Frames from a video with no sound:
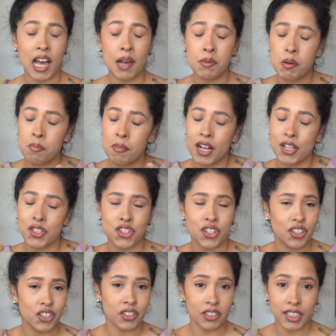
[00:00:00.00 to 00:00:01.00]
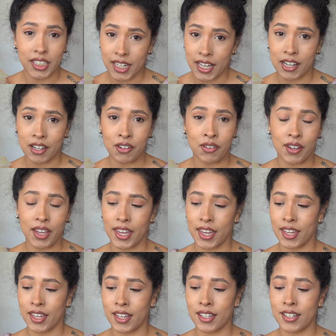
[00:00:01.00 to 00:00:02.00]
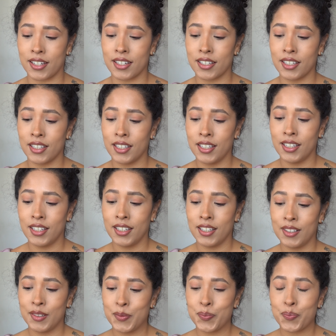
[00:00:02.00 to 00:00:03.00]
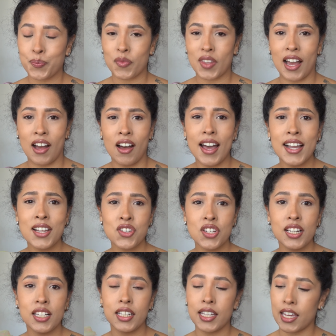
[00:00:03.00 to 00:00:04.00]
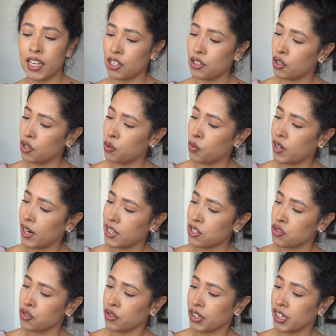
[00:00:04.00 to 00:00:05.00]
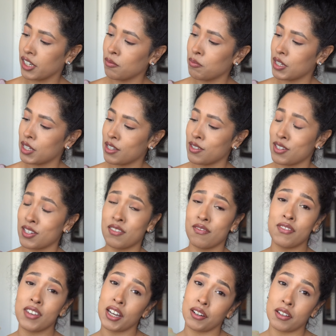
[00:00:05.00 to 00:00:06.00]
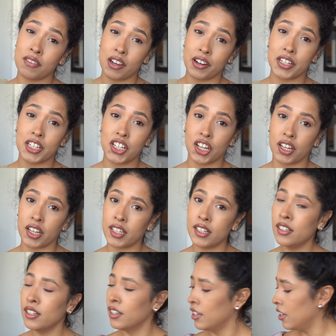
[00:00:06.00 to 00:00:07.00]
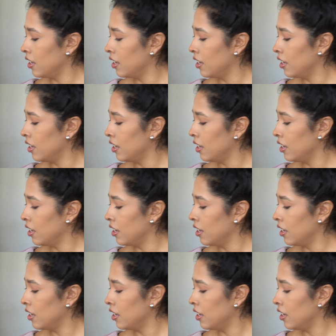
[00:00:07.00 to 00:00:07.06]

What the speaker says: I'm a matcha girly now. And I'll actually let you know what I drank because it's very, very good.